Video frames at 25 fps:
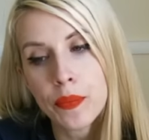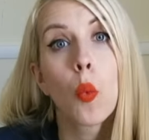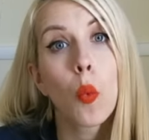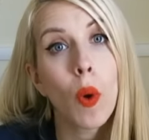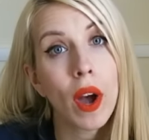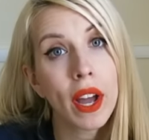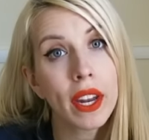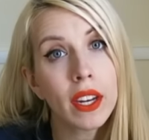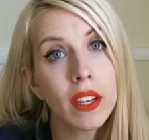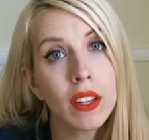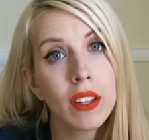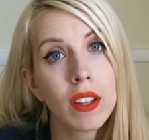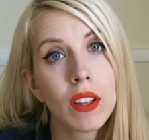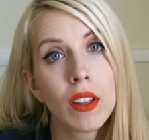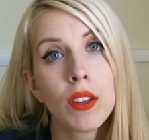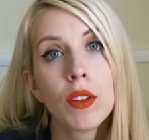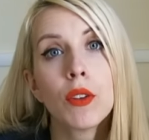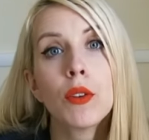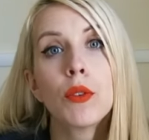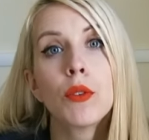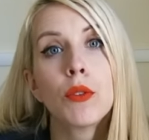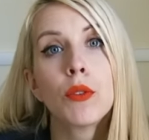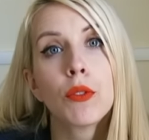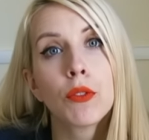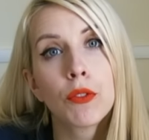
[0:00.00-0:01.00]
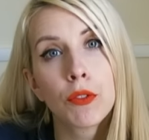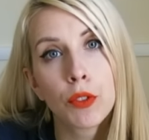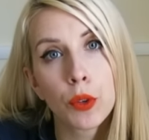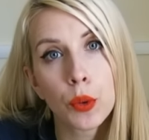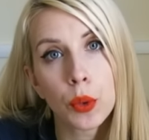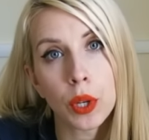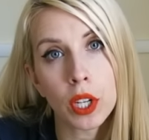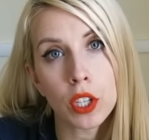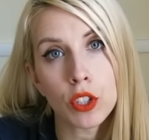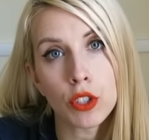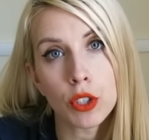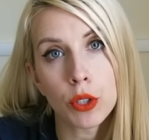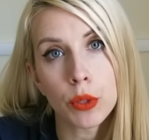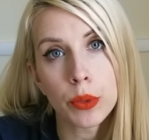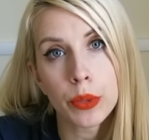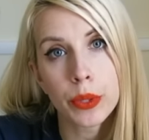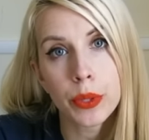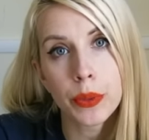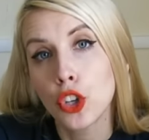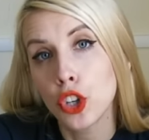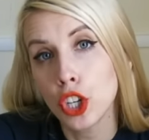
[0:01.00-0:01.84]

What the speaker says: 1. Food issues.